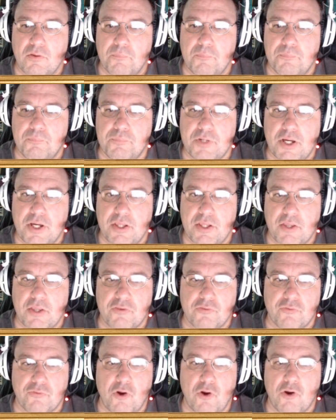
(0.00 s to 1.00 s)
but
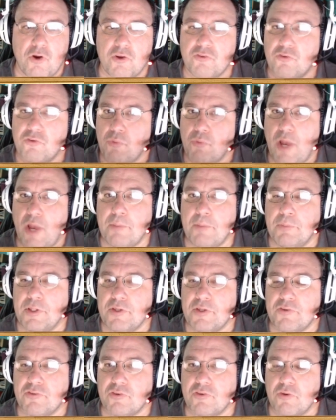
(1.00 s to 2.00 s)
as far as the
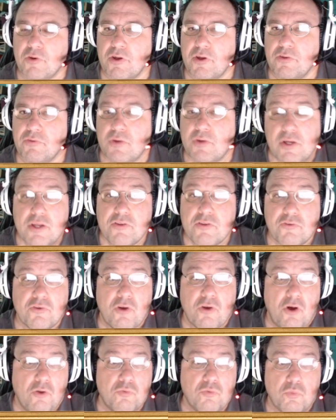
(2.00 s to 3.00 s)
rambling series, well, uh, it's
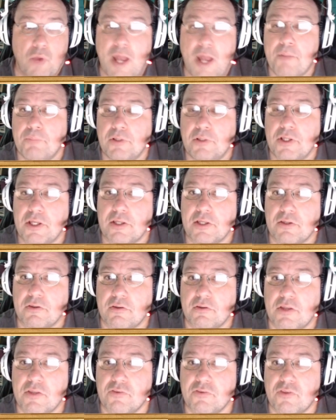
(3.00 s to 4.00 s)
called rambling.
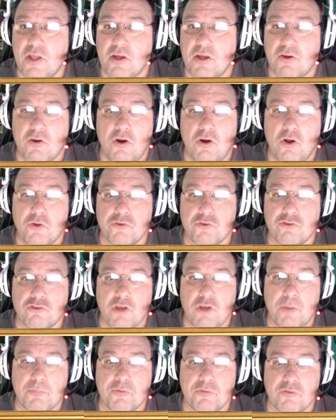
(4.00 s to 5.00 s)
It's not called
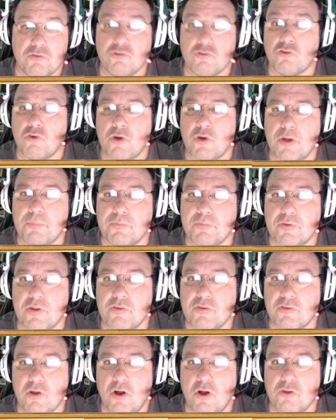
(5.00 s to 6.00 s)
Shep's script.
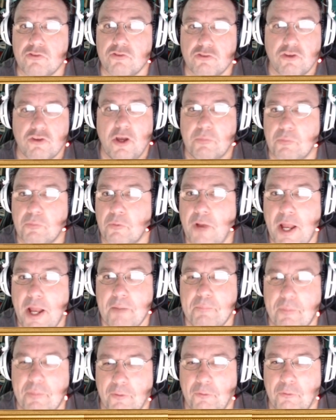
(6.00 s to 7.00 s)
It's called Shep
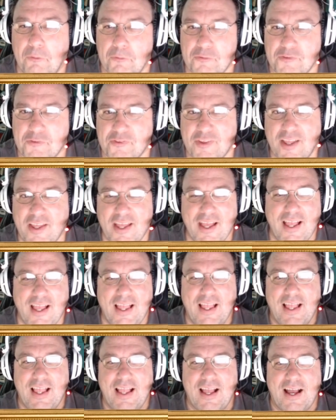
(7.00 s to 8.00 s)
rambles,
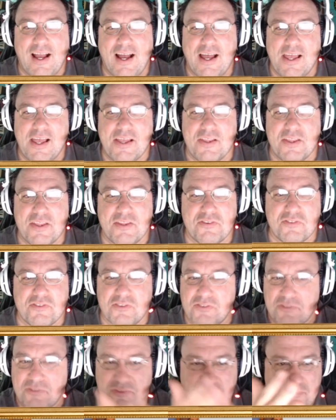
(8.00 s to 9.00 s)
and it's
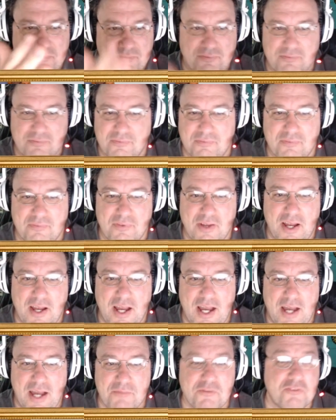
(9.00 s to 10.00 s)
just,
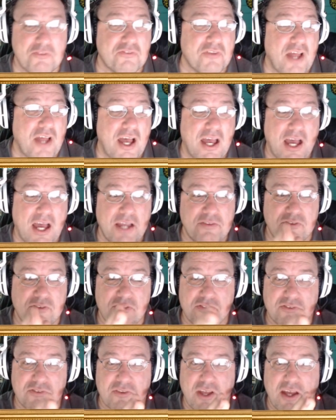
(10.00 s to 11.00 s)
I'm just, I, I
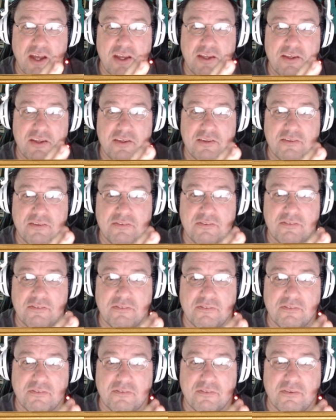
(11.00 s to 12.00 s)
just, I
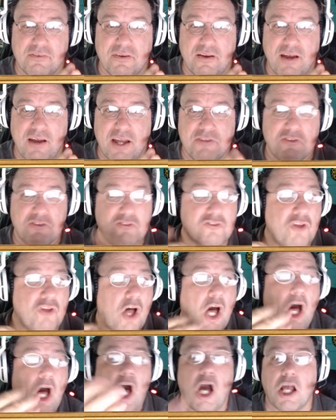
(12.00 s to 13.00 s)
I just
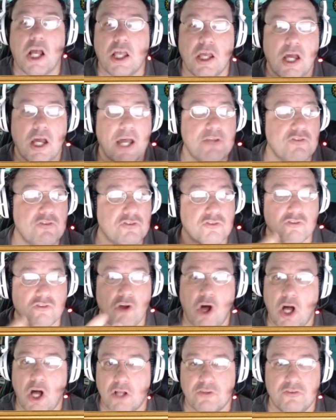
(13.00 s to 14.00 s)
talk. I just
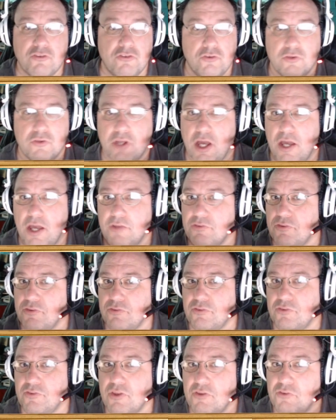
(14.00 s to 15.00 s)
talk to you guys
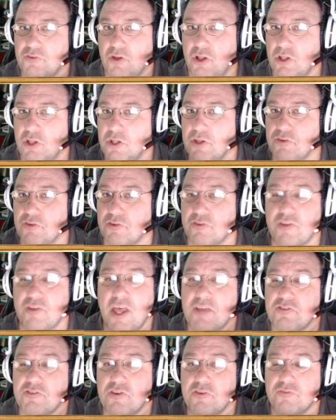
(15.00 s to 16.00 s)
is, is all it is. It's
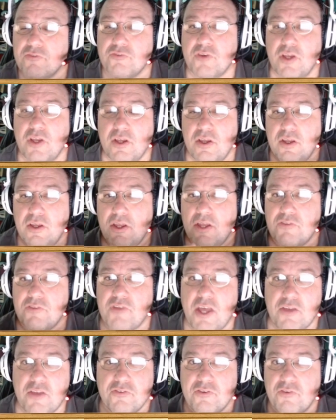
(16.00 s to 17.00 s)
as if it's
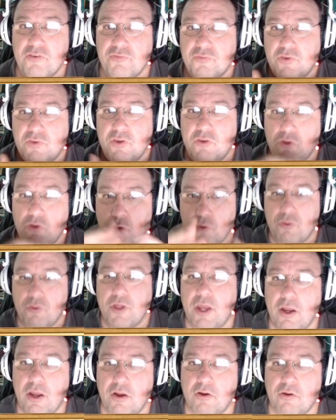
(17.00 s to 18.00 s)
as if you're
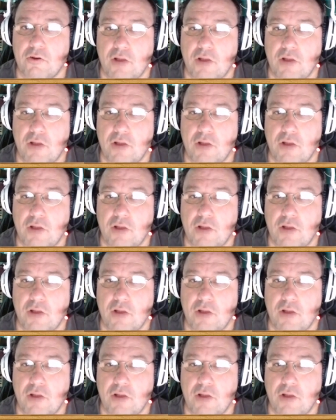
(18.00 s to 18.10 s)
there,